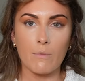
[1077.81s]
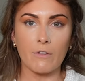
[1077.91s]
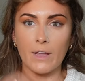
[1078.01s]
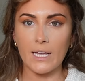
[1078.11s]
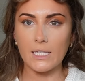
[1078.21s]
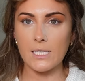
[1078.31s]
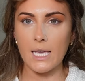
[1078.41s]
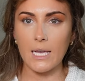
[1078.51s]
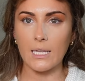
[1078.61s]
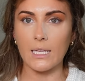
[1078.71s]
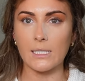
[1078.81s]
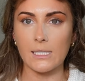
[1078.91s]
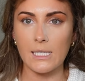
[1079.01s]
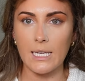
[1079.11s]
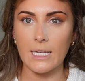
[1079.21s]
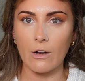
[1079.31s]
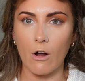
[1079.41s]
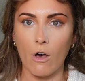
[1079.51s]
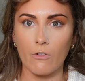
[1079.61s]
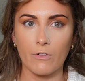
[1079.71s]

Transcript: I feel like it's taken the concealer off